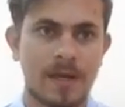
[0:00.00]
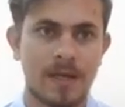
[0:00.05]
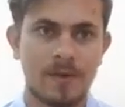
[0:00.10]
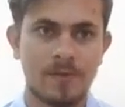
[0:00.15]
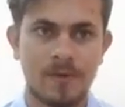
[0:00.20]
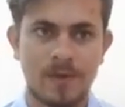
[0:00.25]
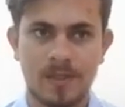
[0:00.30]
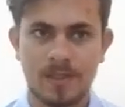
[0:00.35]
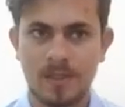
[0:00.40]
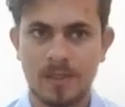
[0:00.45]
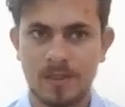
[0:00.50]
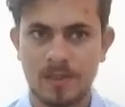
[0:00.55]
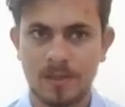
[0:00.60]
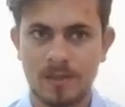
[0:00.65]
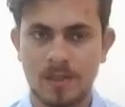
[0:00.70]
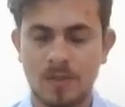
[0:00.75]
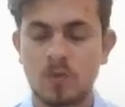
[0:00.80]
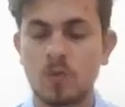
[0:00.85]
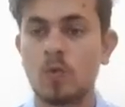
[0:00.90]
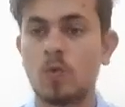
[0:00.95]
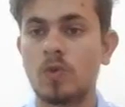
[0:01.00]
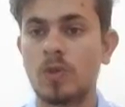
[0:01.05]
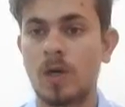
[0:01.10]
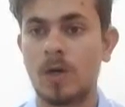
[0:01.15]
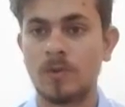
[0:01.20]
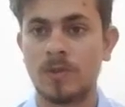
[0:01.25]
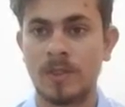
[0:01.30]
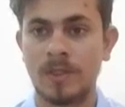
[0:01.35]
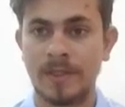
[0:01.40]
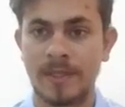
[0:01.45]
conviction is a
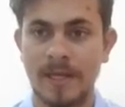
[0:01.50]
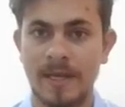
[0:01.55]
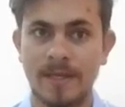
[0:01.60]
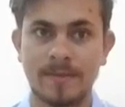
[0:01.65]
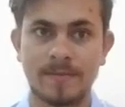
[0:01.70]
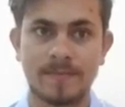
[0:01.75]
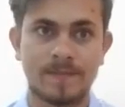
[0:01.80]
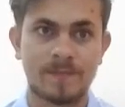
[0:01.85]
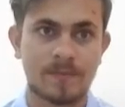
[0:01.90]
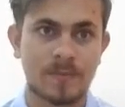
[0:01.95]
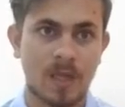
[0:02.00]
2010